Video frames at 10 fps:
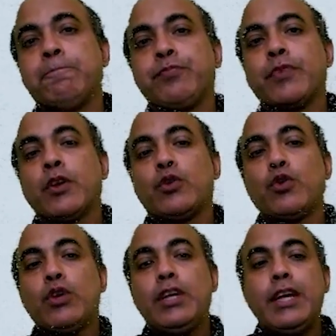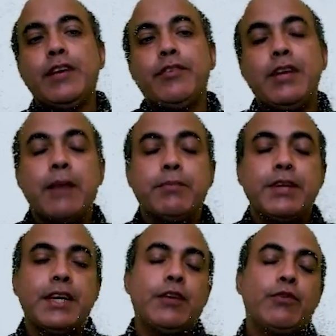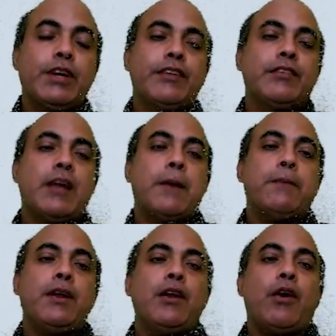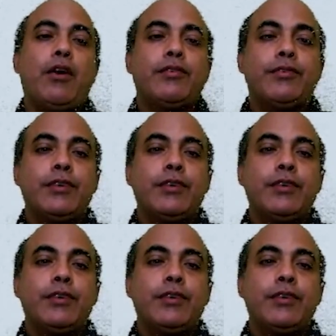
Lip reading: So here we have taken one example of